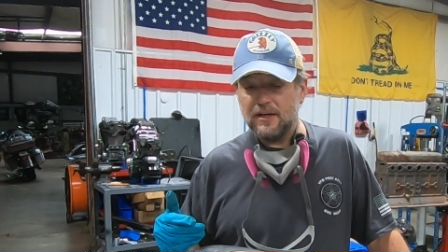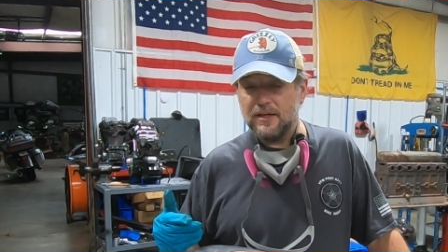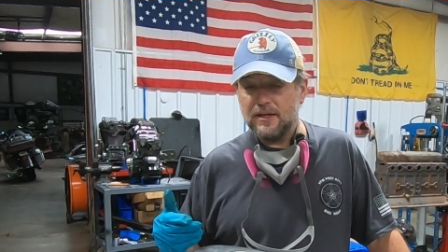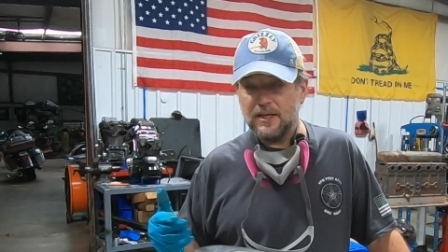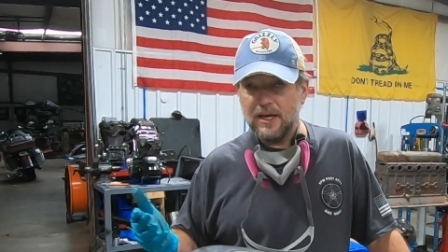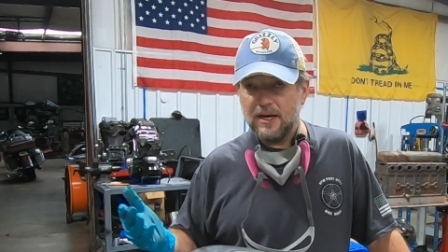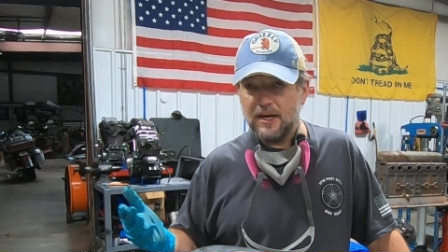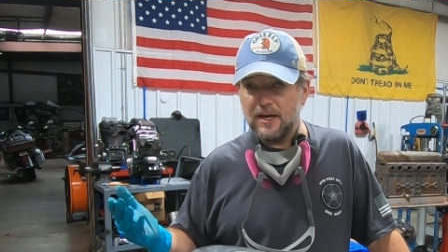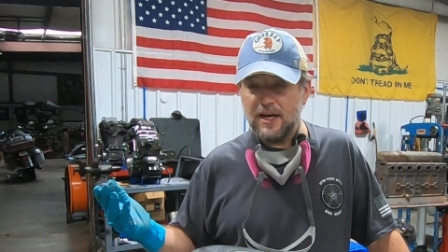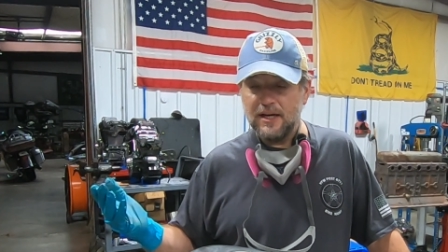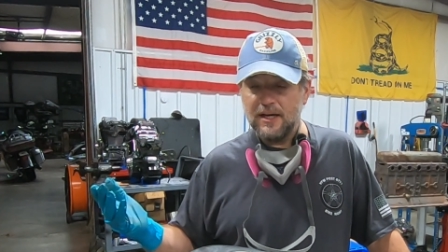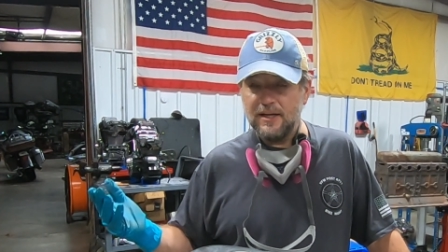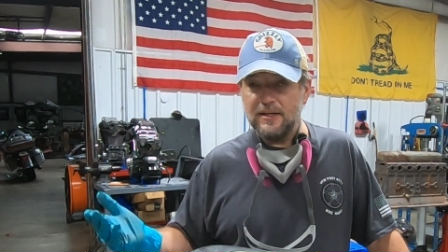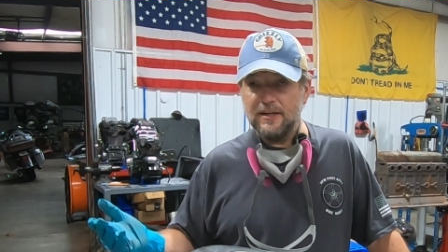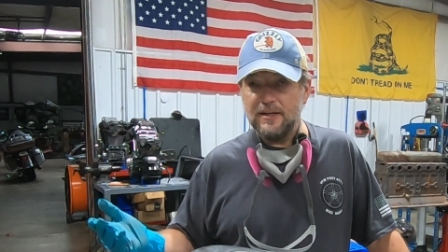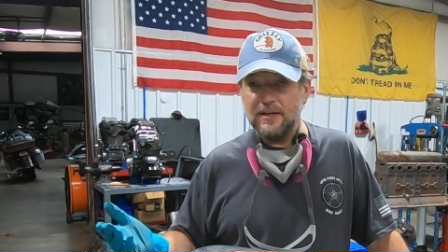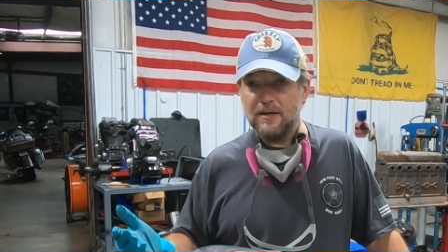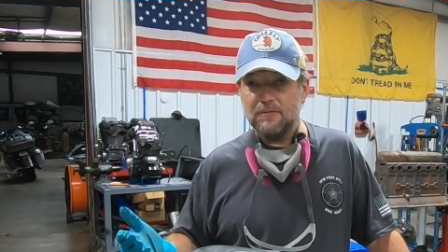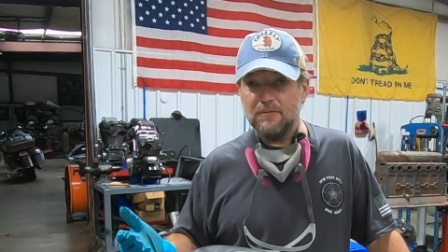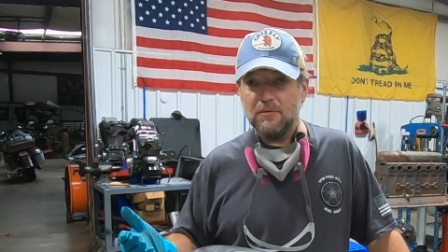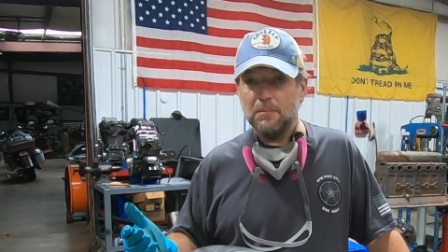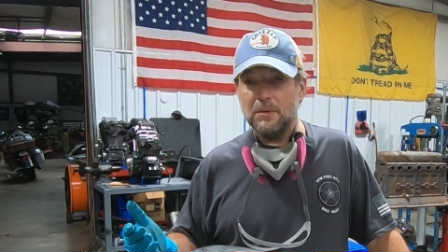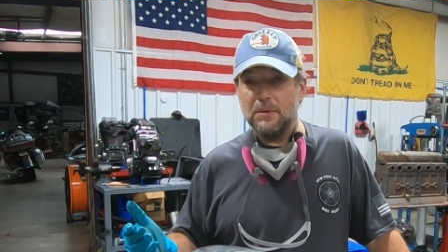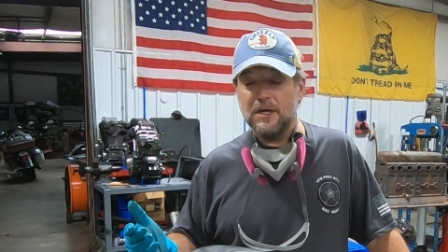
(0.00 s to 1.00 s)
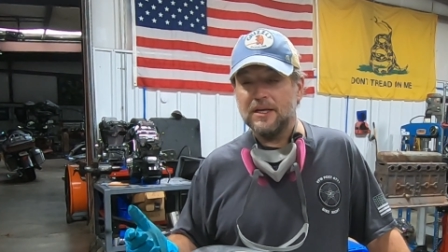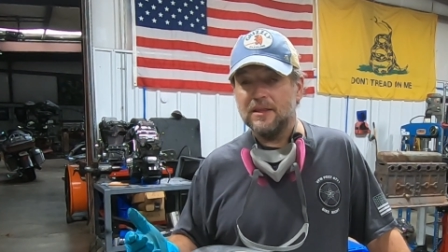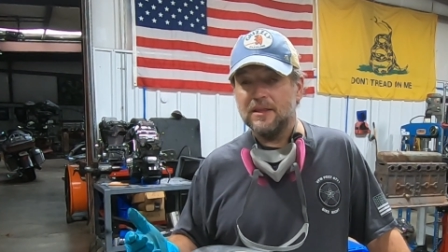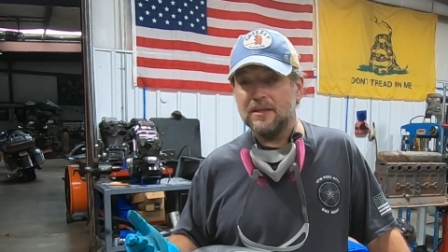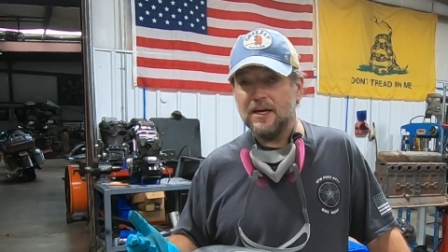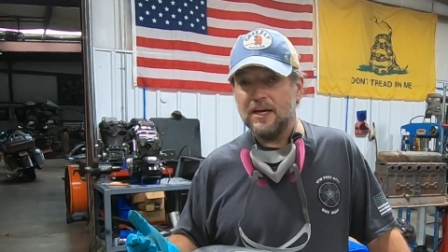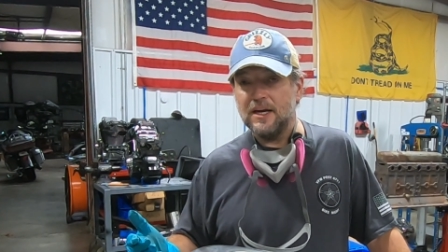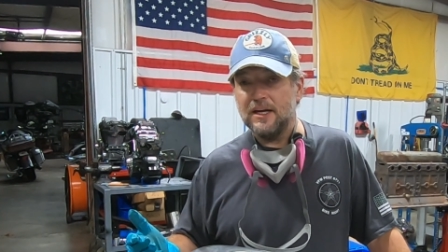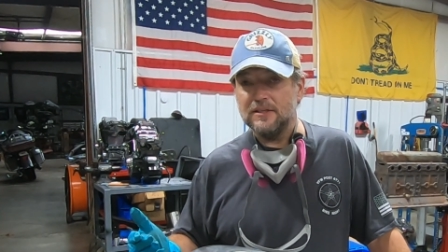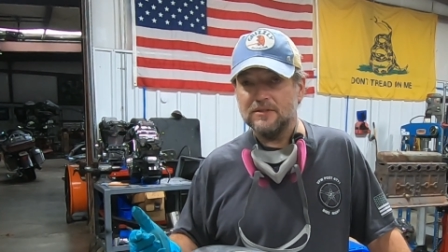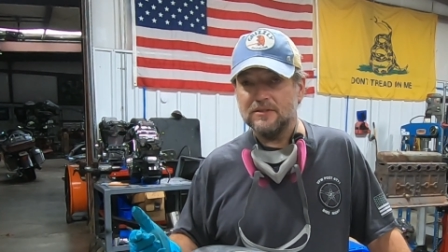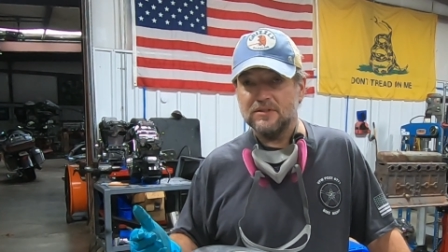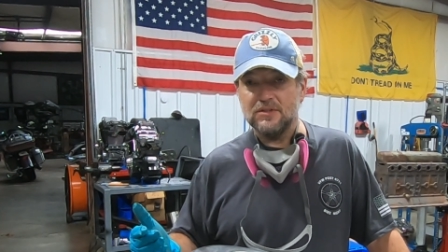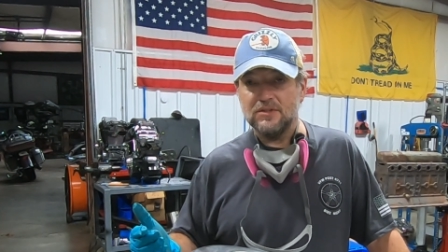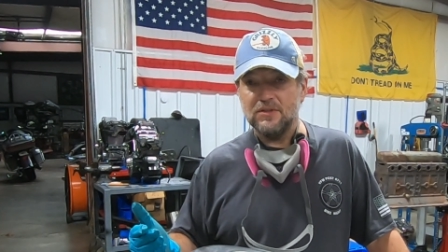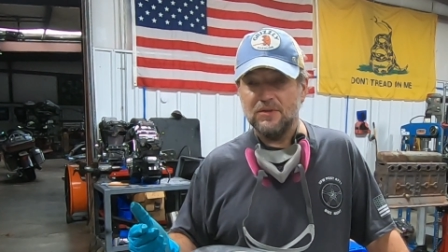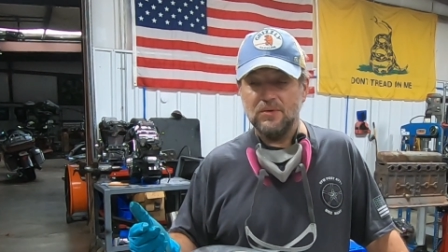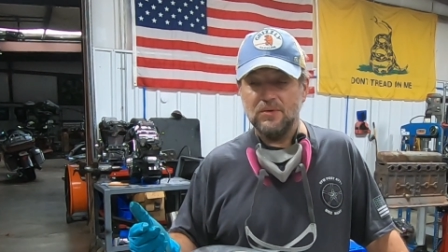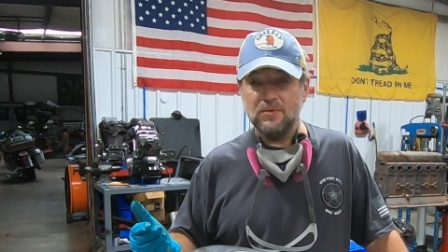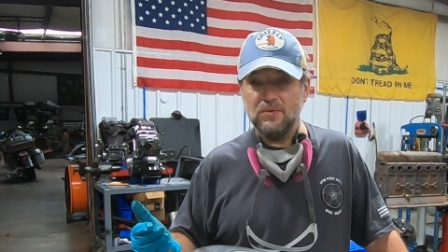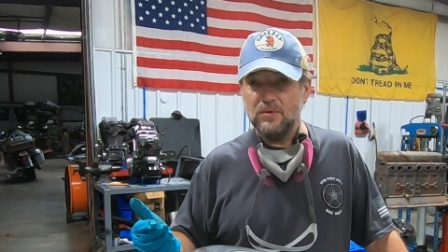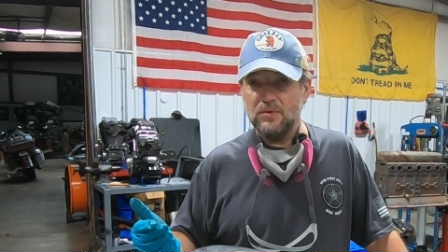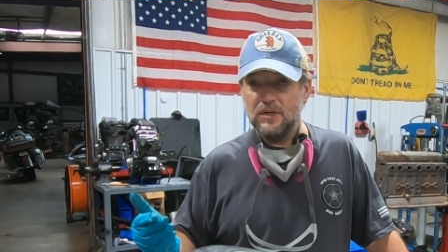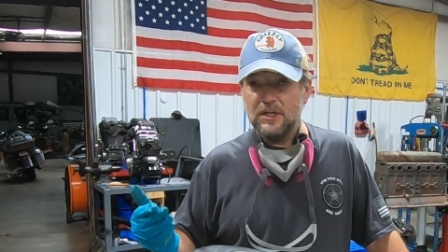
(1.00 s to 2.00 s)
Again, I need to give a big thanks
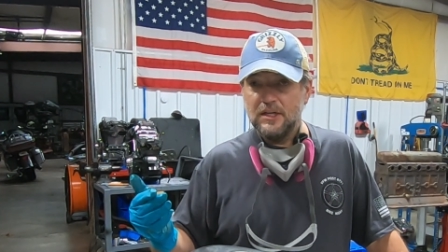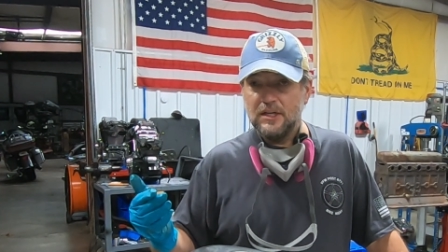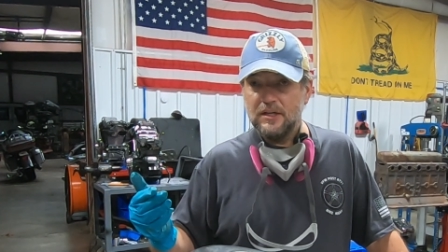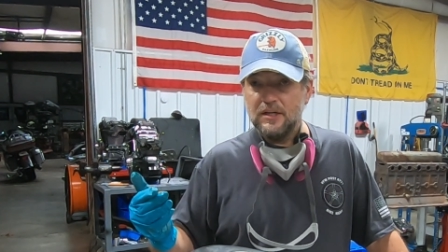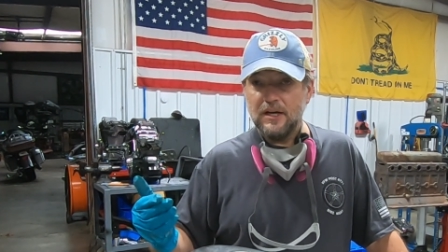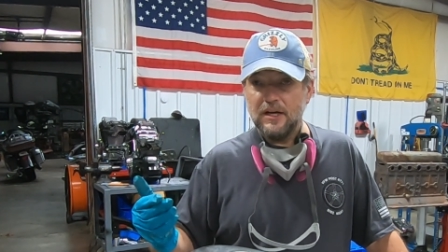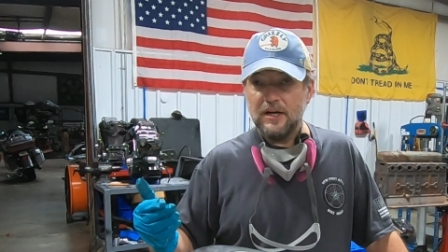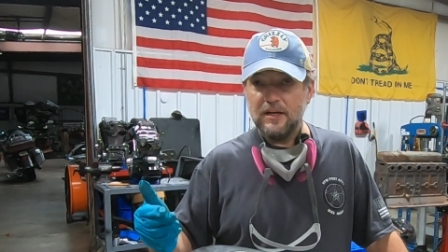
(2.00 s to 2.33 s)
to uh,